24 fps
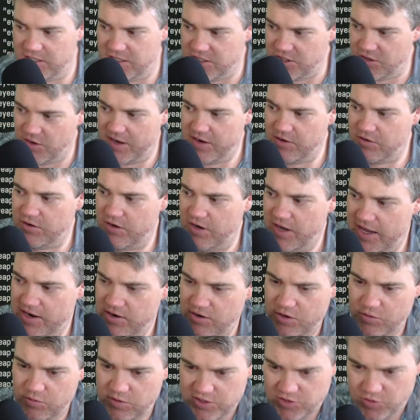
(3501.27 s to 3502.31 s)
So I don't
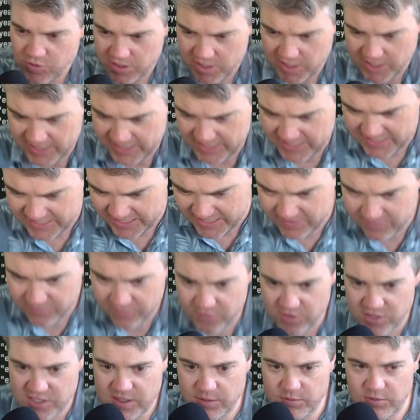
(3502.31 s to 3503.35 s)
know what's going on. It like
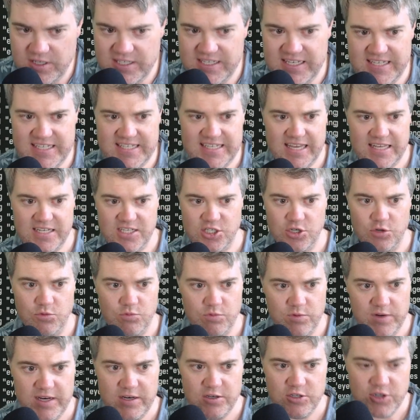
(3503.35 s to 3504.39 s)
for some reason decides to
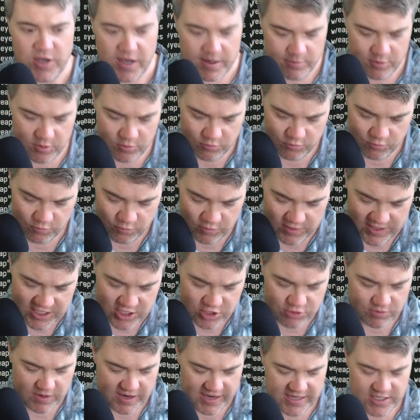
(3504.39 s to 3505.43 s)

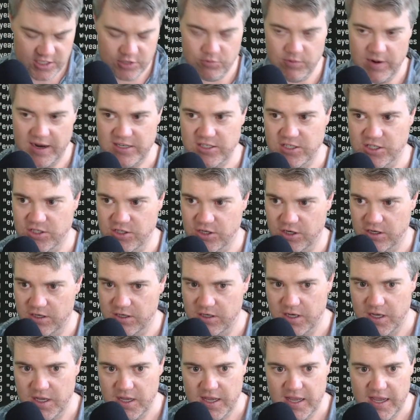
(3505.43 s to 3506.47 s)
retry to register,
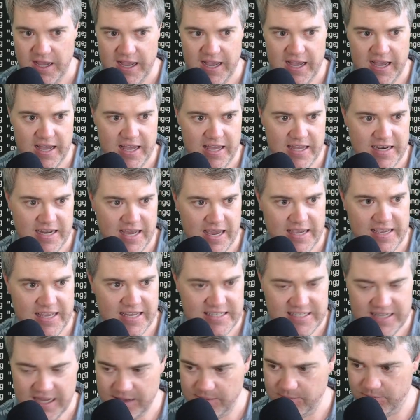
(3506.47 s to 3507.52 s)
and I
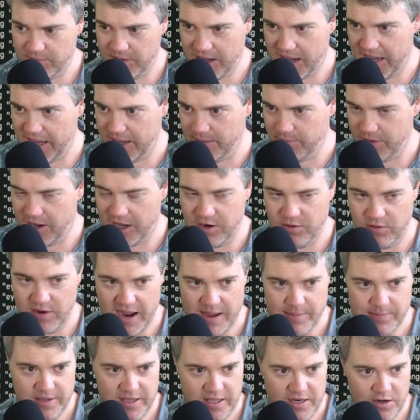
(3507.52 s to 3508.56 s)
guess I'm
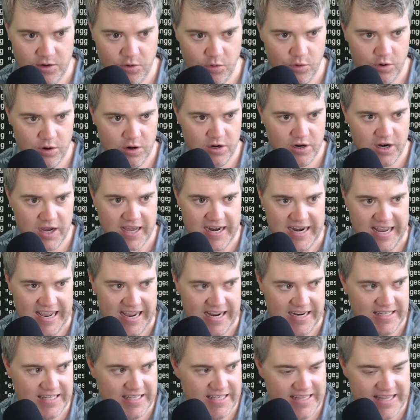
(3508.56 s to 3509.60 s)
unwrapping or not
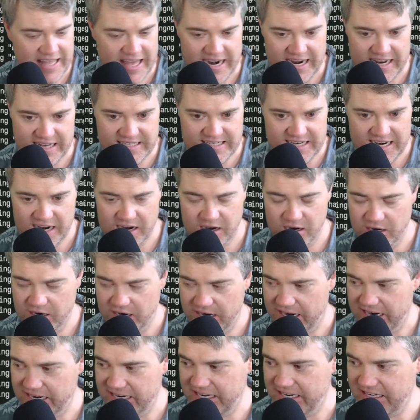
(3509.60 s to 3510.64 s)
handling that as an error.
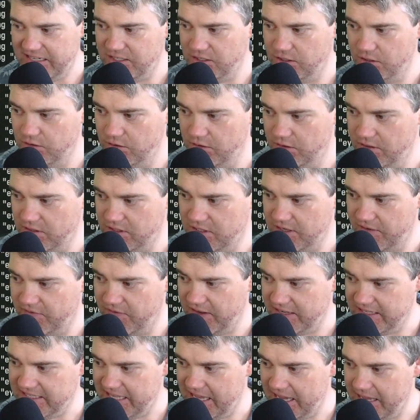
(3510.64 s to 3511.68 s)
I need to
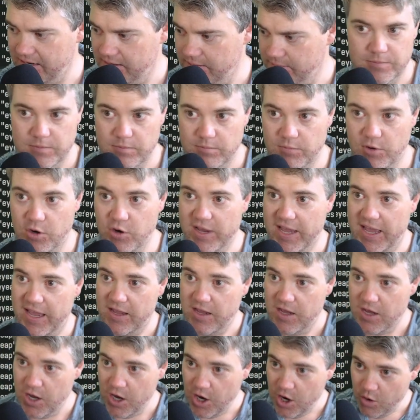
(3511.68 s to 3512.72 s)
fix that. But okay,
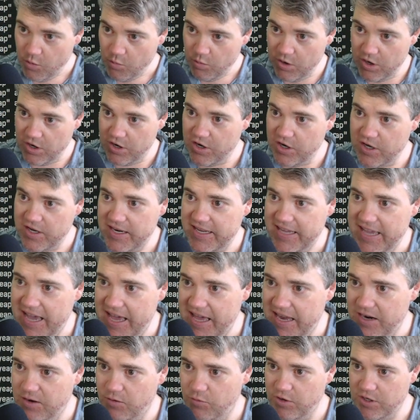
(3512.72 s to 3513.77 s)
we're good
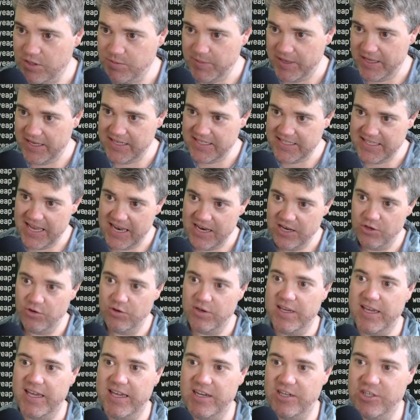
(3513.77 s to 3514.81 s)
again, which means that you
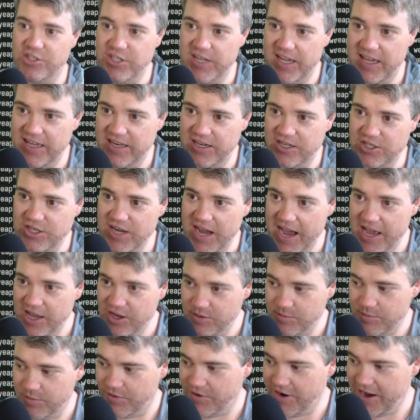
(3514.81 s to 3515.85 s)
can change Ayu
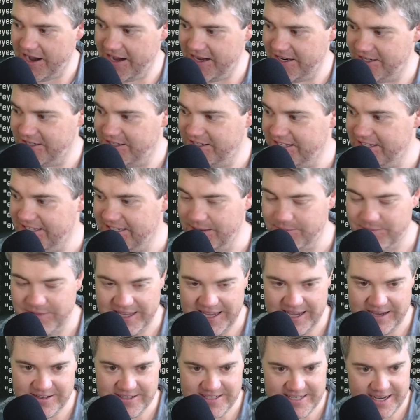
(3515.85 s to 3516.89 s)
Mirage to something
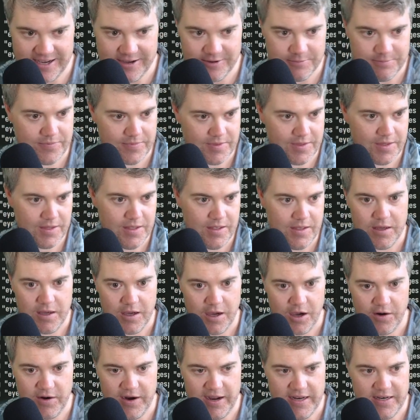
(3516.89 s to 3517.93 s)
else now.
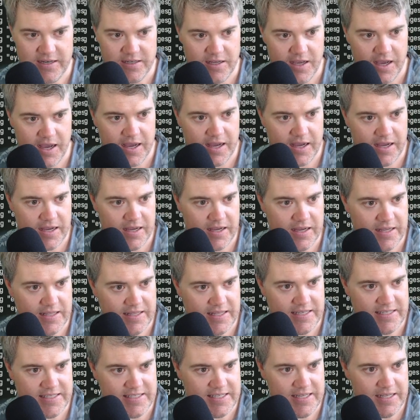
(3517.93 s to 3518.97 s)
All right,
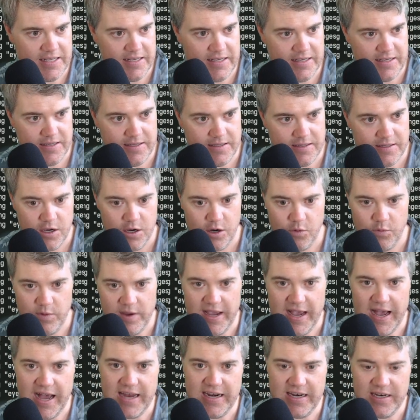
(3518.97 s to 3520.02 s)
let's see. We
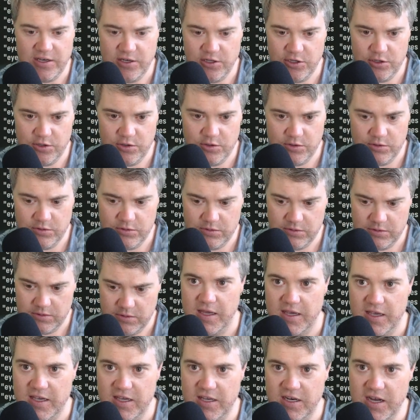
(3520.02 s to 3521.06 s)
added you.
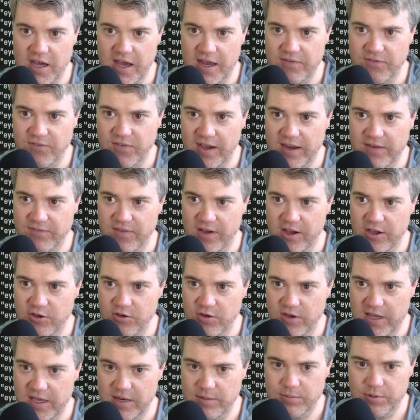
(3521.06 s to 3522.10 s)
Cannot find value
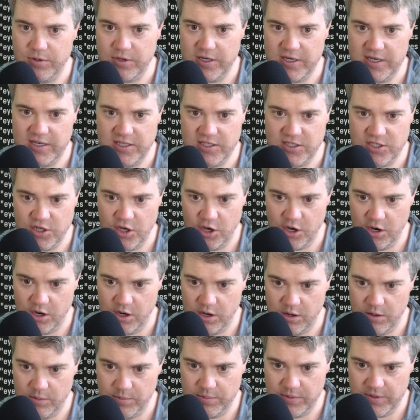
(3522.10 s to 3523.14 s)
input in the
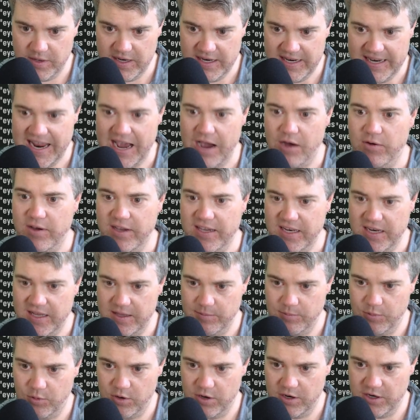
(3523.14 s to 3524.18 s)
scope. Now I can
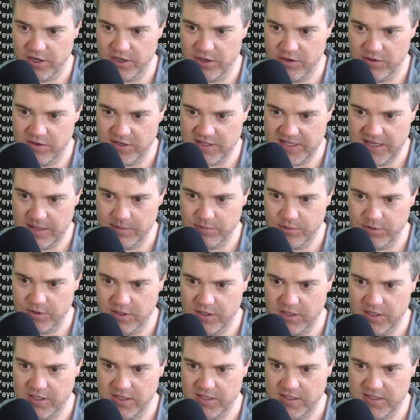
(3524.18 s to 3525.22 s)
import you as
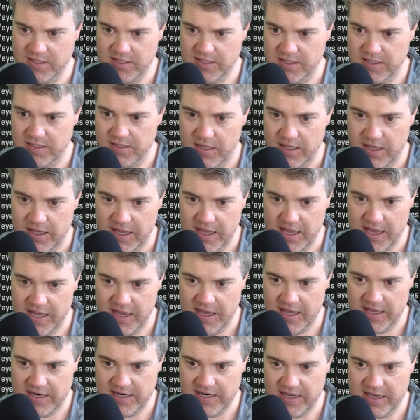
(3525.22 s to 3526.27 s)
input,
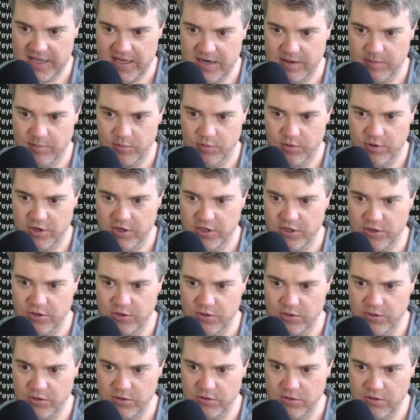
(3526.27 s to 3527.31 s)
and I can import
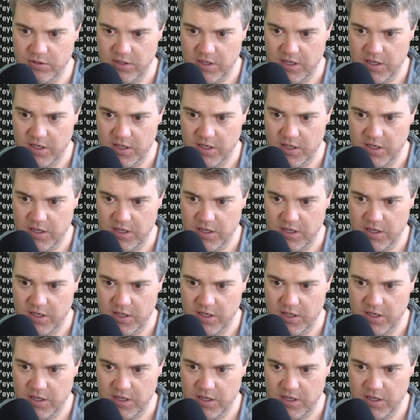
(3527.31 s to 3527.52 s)
you.